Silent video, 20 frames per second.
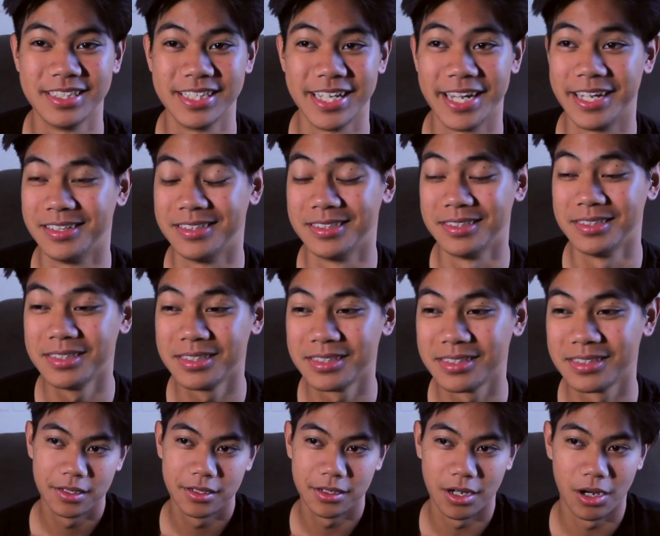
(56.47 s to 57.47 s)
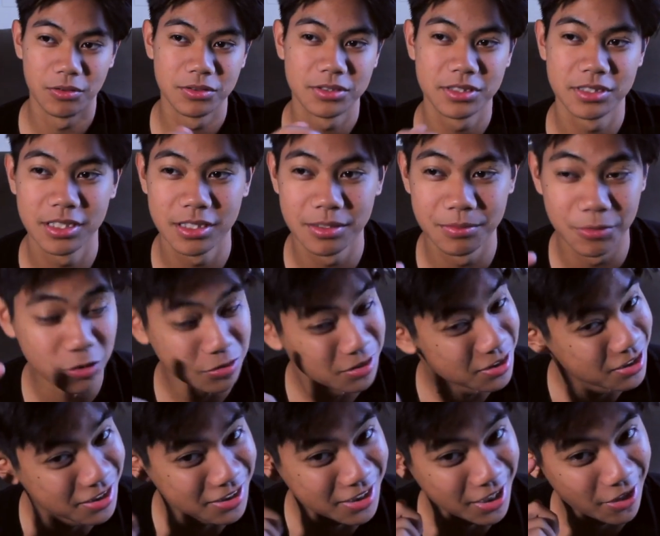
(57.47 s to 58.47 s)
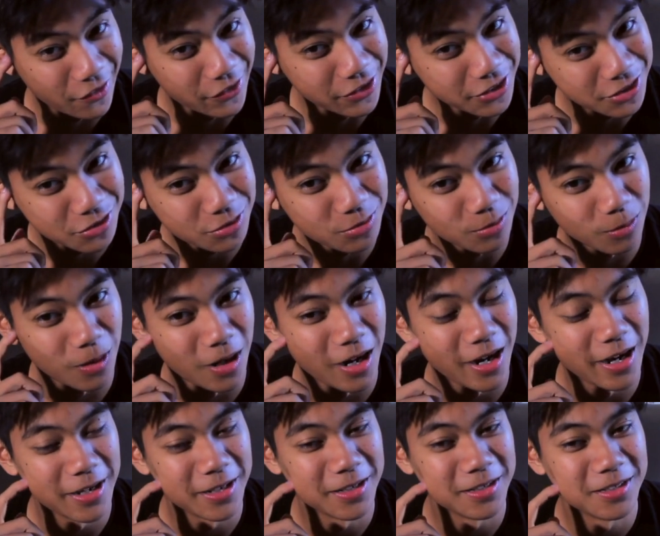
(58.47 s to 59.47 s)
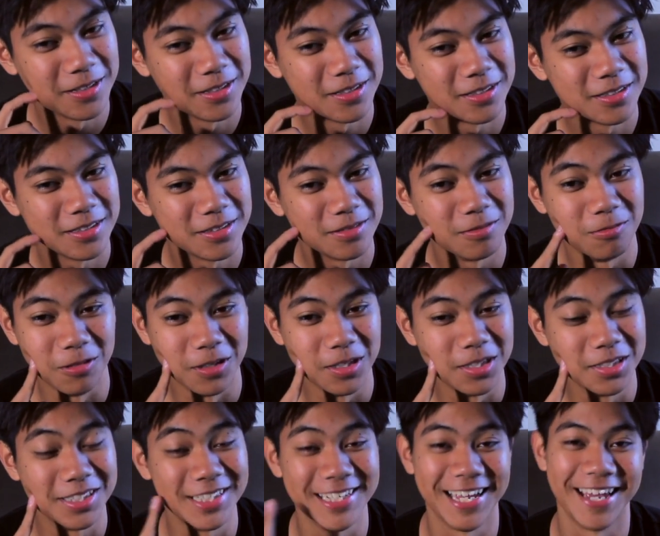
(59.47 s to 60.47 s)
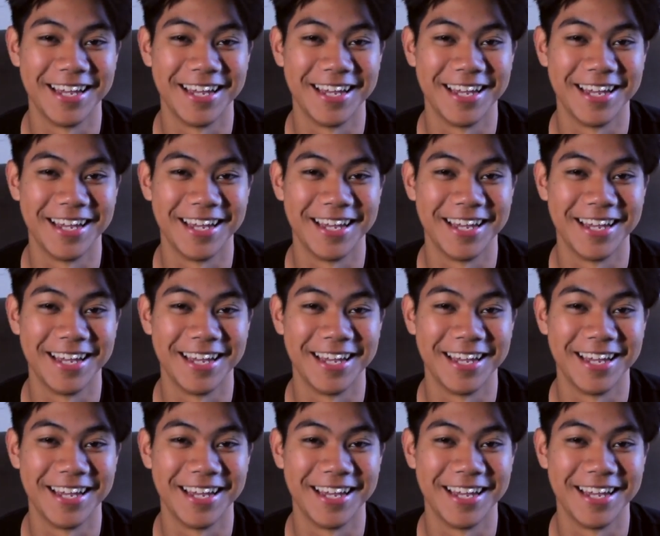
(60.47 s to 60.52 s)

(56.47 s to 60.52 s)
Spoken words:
in the 80s. You know, I would say the most scariest ride was